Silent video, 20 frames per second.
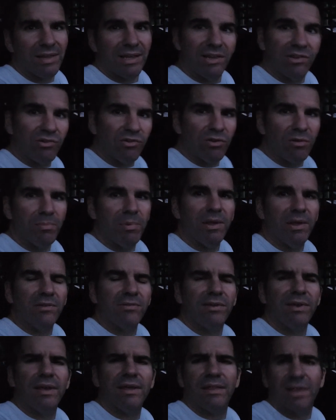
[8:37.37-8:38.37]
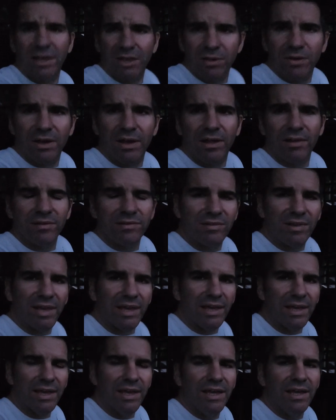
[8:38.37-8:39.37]
these 2 bits here that you can't
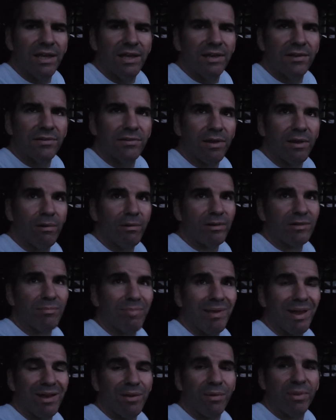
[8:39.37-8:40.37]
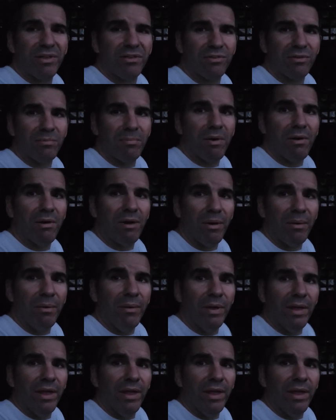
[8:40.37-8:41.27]
see. So I'll explain all this tomorrow.